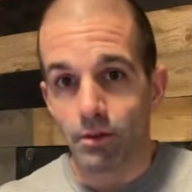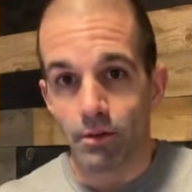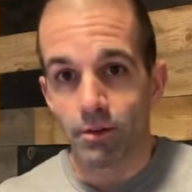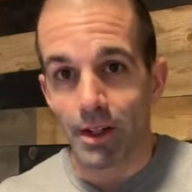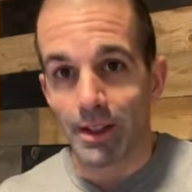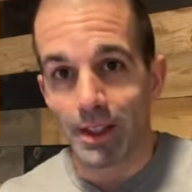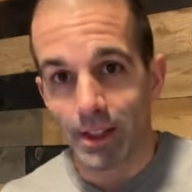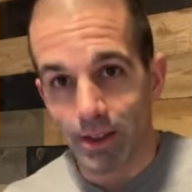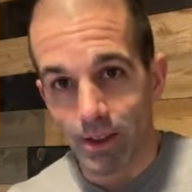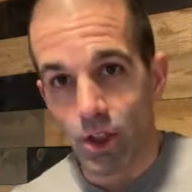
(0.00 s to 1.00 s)

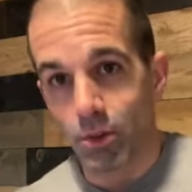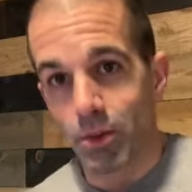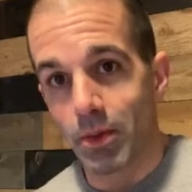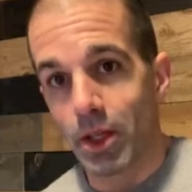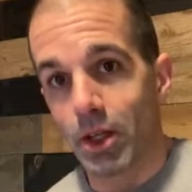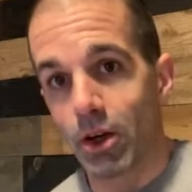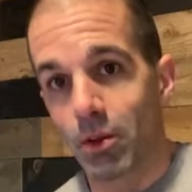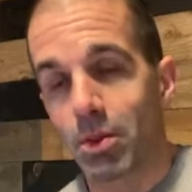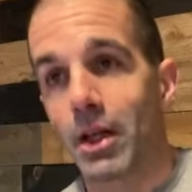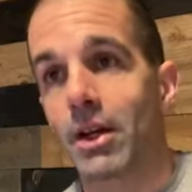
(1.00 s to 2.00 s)
friendly human being
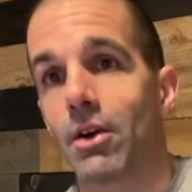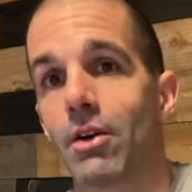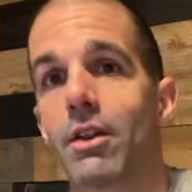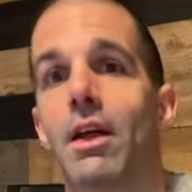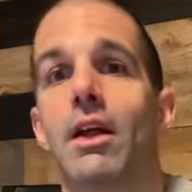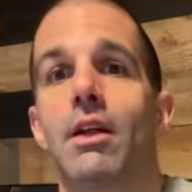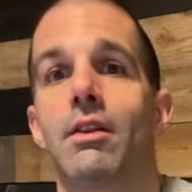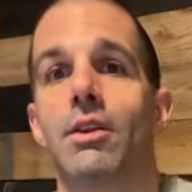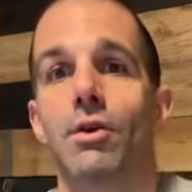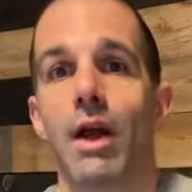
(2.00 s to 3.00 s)
on planet Earth
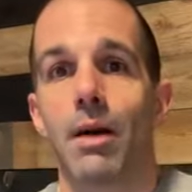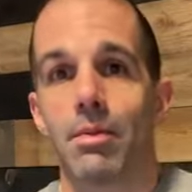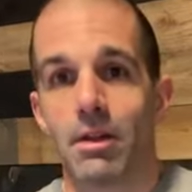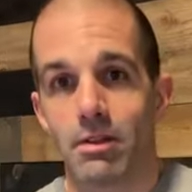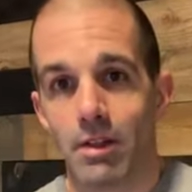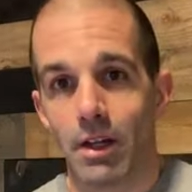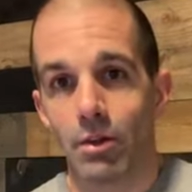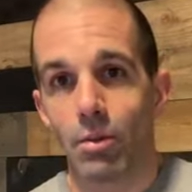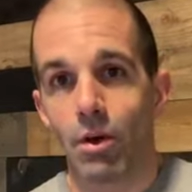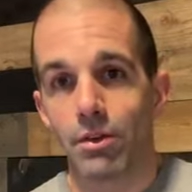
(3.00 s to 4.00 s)
that don't happen
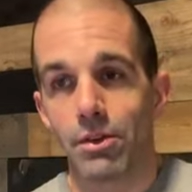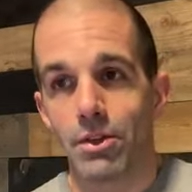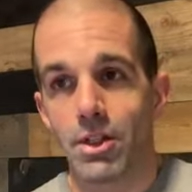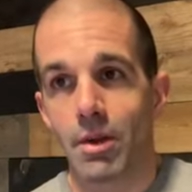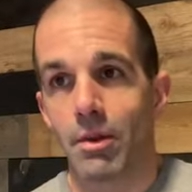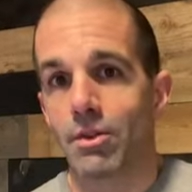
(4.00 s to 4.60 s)
inside the walls of the gym.